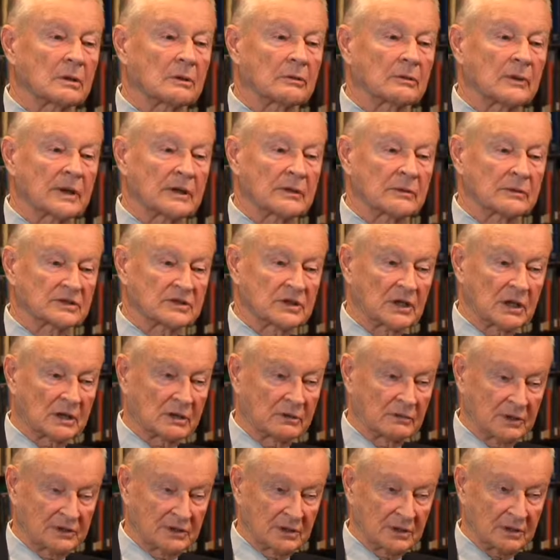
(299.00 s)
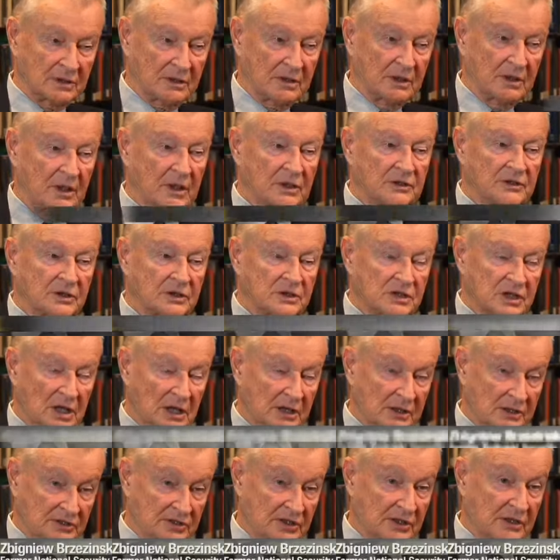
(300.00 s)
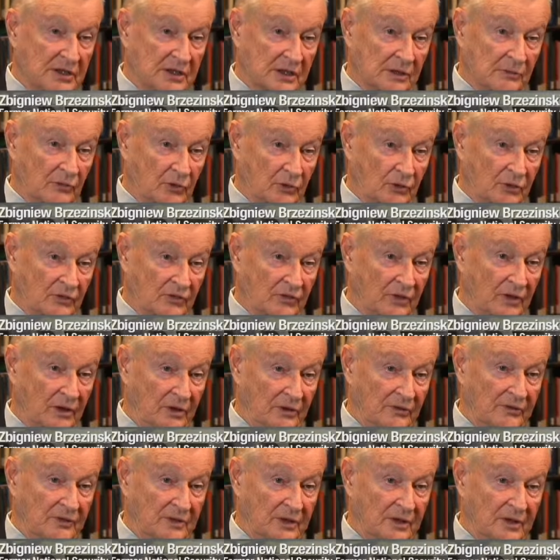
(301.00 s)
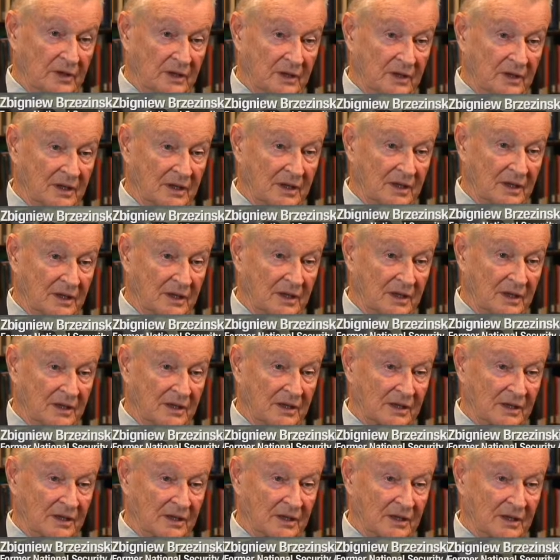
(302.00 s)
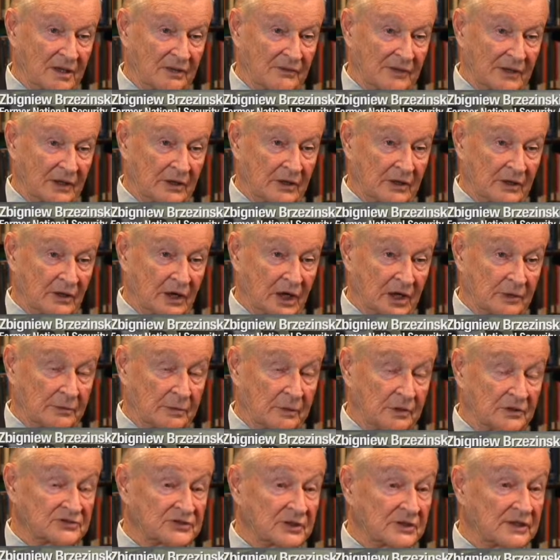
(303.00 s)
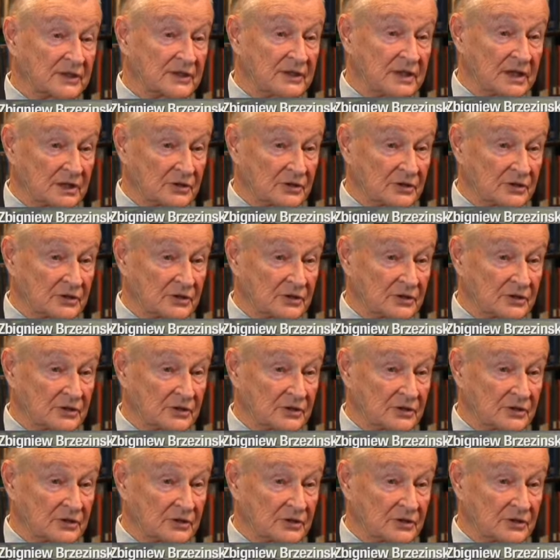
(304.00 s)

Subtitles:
wait a second. The Chinese are getting more involved in Iranian economy because they need